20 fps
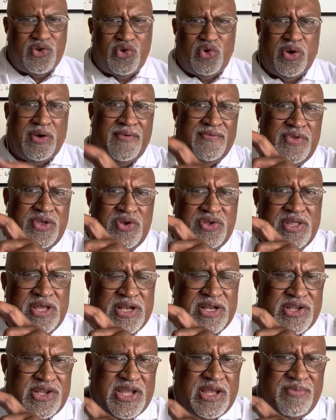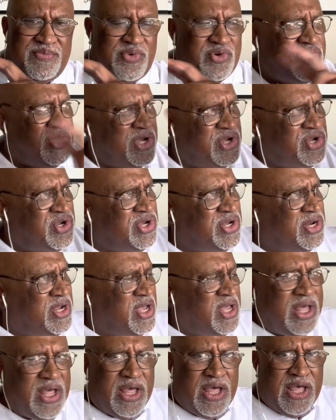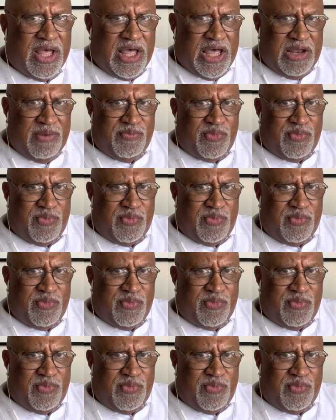So I've used that same projection and